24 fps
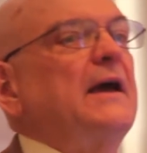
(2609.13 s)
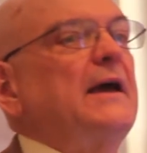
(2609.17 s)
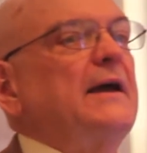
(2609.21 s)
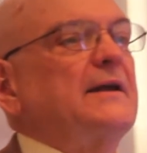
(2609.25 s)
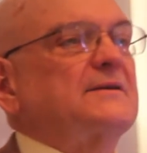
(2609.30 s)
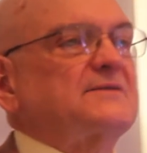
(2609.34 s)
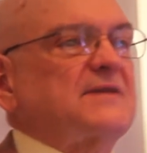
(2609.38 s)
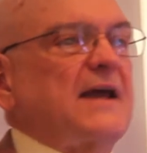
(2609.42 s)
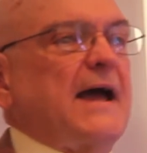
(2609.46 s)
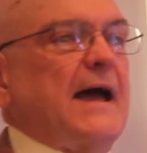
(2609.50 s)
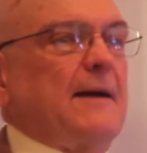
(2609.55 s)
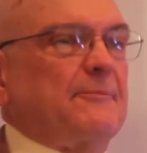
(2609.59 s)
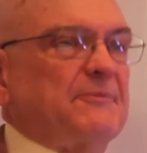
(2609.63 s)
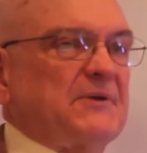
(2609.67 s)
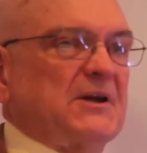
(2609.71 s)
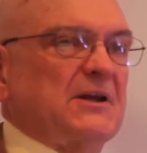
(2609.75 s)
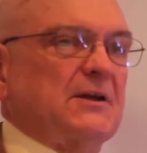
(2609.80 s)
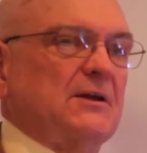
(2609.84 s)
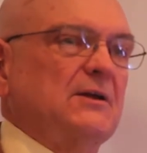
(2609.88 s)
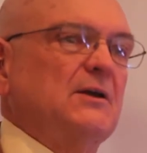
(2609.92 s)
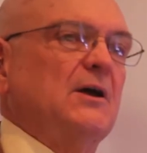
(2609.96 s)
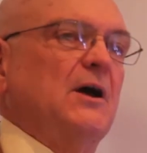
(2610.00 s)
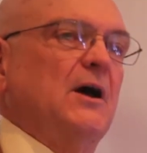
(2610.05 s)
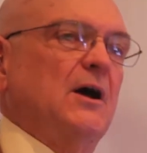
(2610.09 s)
it's
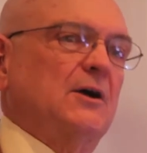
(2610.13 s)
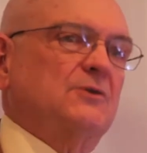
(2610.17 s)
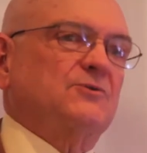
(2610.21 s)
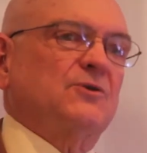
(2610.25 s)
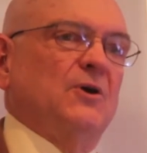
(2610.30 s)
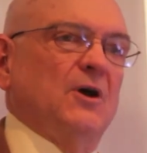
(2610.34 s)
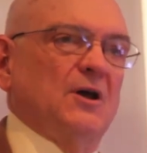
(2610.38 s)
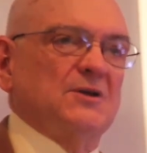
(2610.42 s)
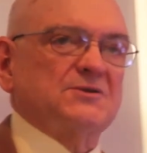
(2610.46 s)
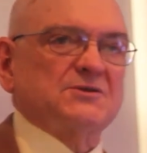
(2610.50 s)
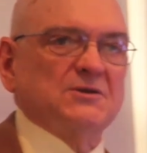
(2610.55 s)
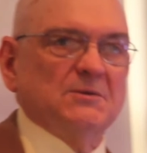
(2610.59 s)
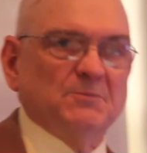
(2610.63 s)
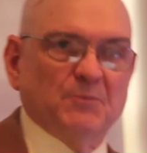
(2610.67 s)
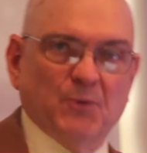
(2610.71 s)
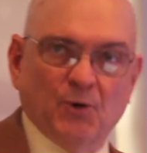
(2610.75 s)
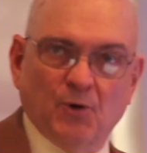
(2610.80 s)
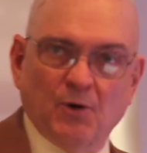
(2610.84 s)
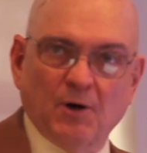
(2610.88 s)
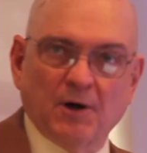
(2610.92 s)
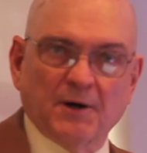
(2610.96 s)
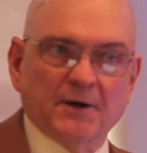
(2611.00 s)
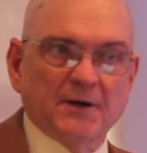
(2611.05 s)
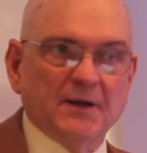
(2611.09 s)
happening across the
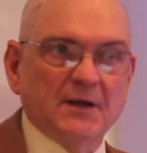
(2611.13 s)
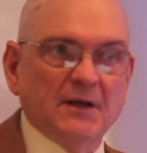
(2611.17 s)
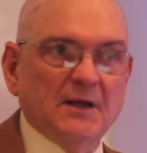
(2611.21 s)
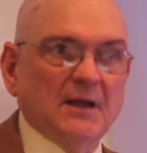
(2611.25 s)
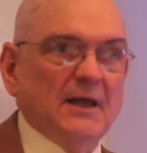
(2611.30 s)
board.